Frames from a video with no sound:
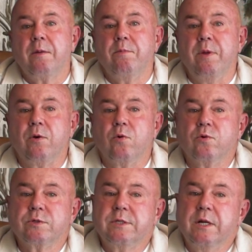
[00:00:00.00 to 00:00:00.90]

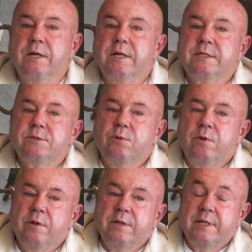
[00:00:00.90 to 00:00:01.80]
because the learners
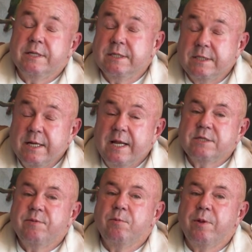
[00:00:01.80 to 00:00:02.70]
will, this is the next
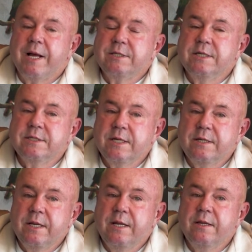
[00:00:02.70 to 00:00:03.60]
thing, will actually
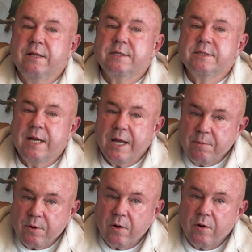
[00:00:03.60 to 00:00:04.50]
sit in the same
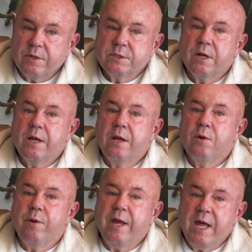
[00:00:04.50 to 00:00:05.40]
class
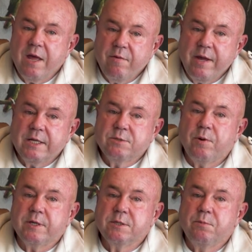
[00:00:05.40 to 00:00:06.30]
wherever it's
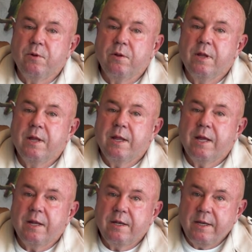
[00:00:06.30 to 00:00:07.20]
possible,
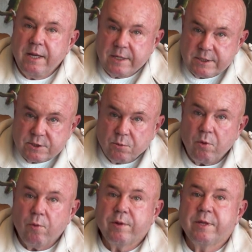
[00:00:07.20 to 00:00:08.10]
and teachers will
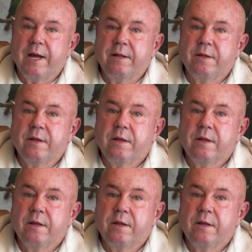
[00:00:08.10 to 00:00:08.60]
rotate.